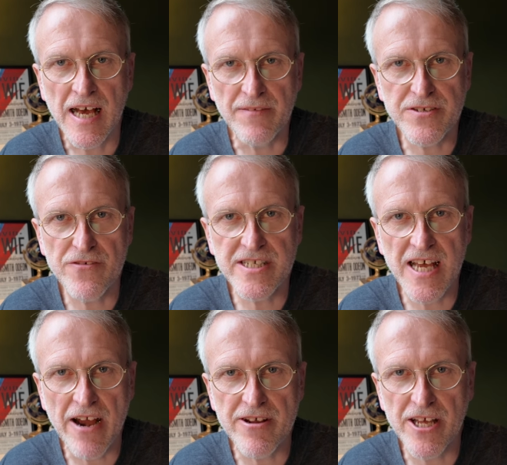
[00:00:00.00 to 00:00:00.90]
After
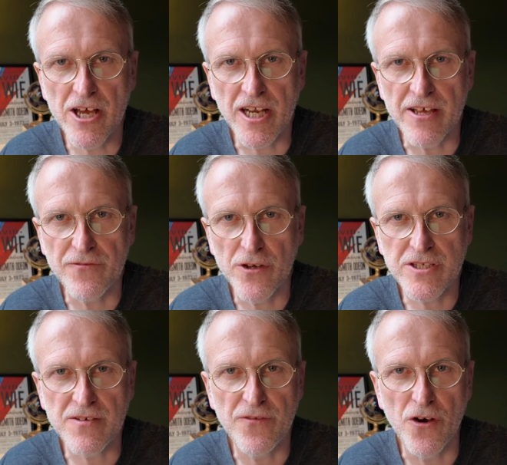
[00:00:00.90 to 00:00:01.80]
retiring early at
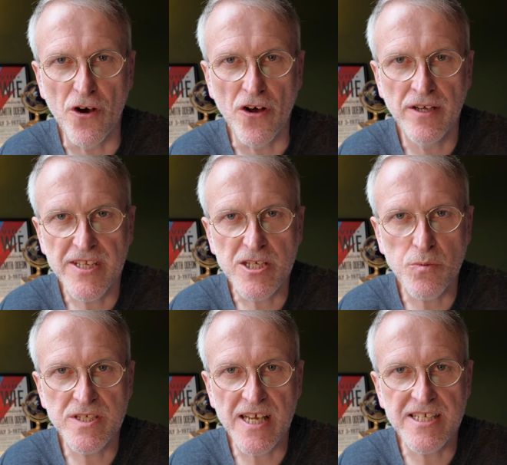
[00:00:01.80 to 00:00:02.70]
44, this
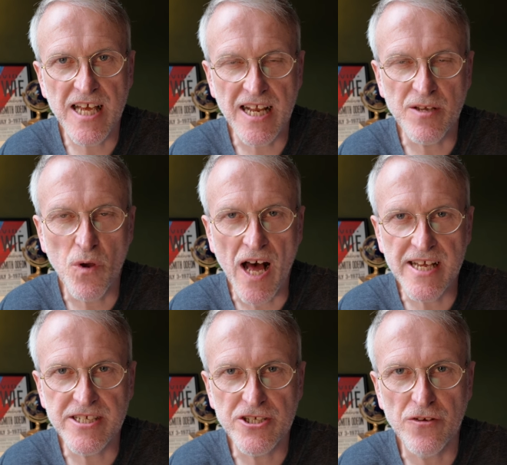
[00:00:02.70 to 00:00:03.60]
was exactly what I
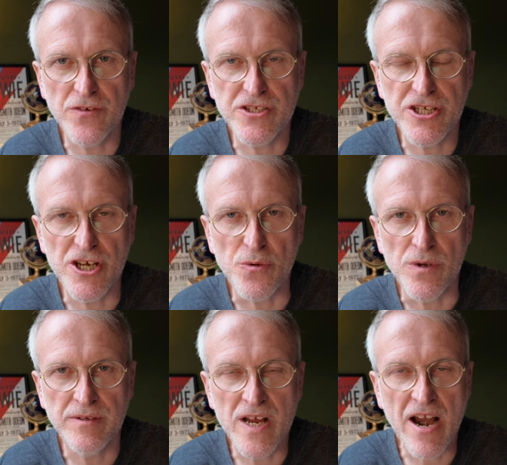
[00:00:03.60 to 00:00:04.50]
discovered too.
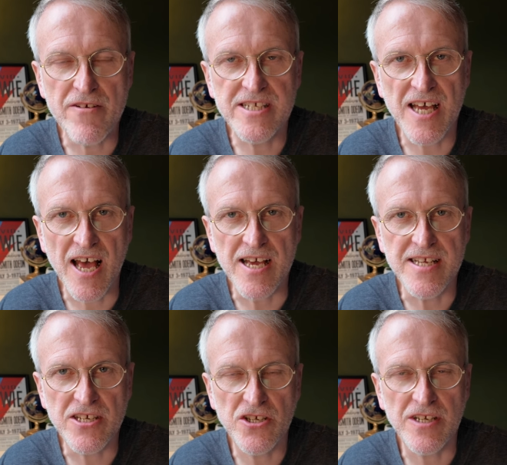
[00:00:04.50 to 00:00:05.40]
When I retired,
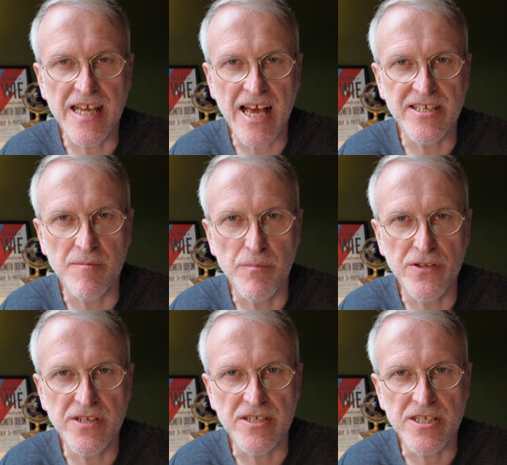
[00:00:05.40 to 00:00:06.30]
I suddenly had an
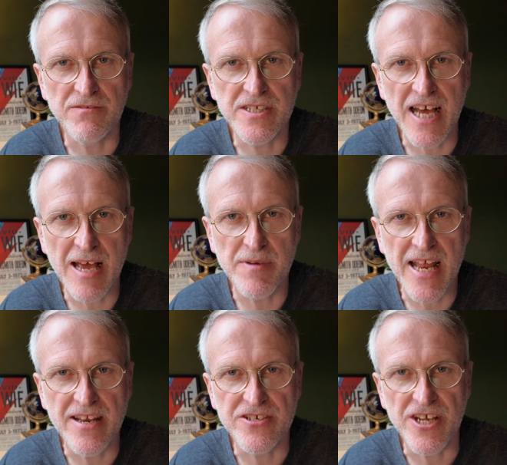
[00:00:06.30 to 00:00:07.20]
abundance of time and
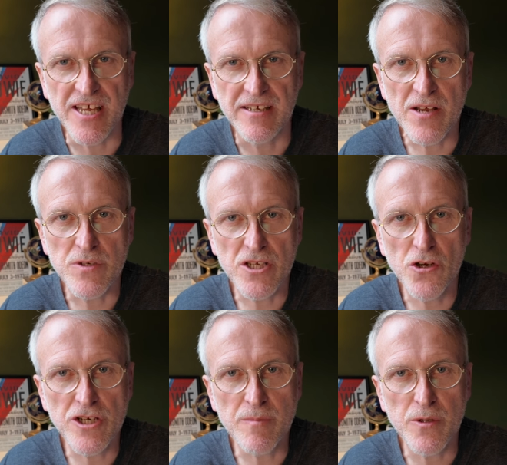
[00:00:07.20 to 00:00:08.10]
energy. It was a
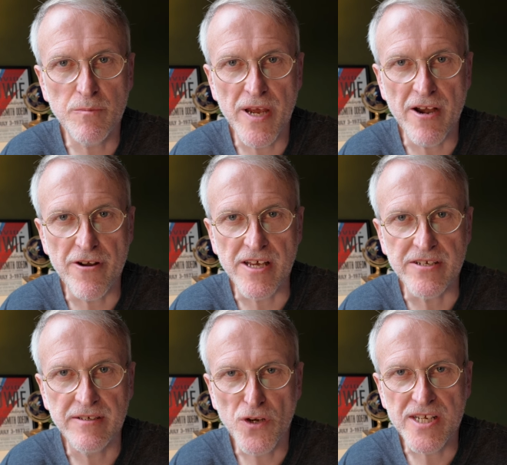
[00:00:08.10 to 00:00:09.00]
honeymoon
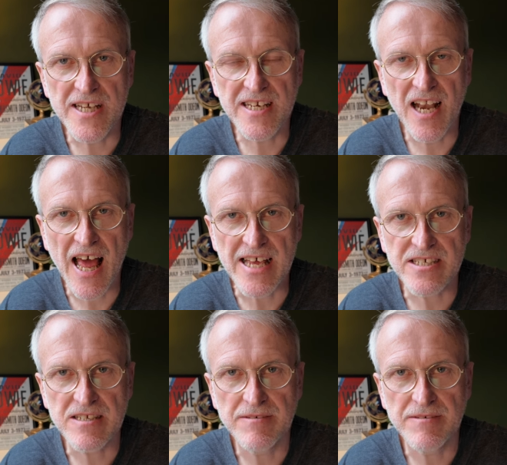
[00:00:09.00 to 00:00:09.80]
period, but it didn't last.